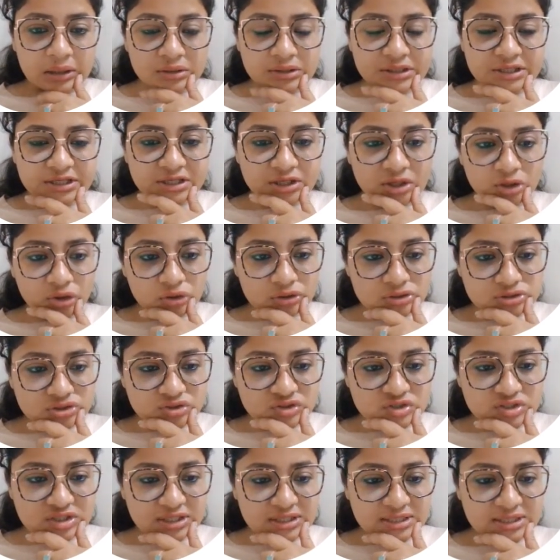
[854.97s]
Here also
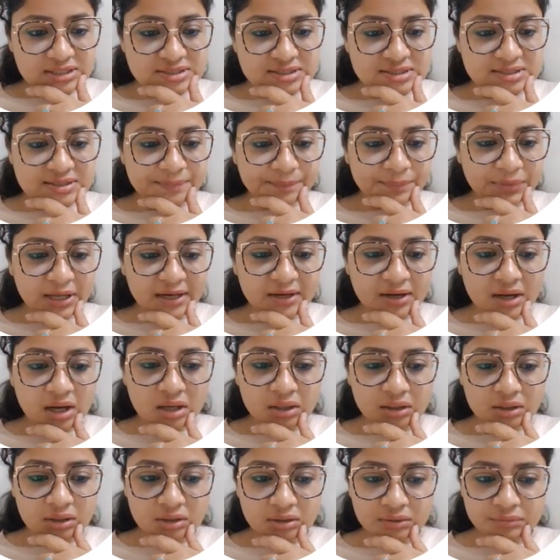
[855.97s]
see, this is a plain
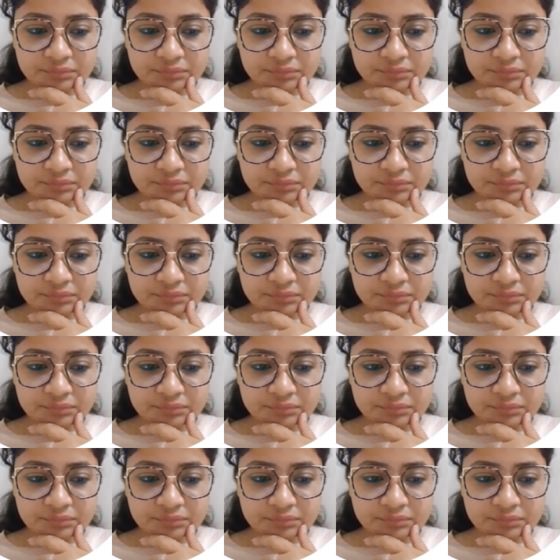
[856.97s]
arc.